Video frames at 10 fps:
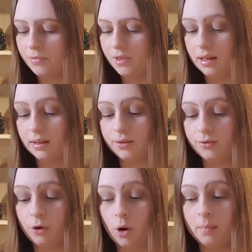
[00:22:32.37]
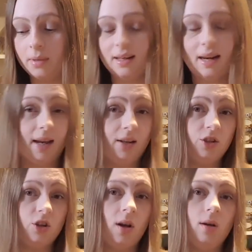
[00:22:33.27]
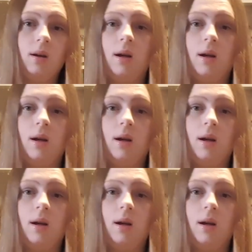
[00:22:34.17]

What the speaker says: Things from nature,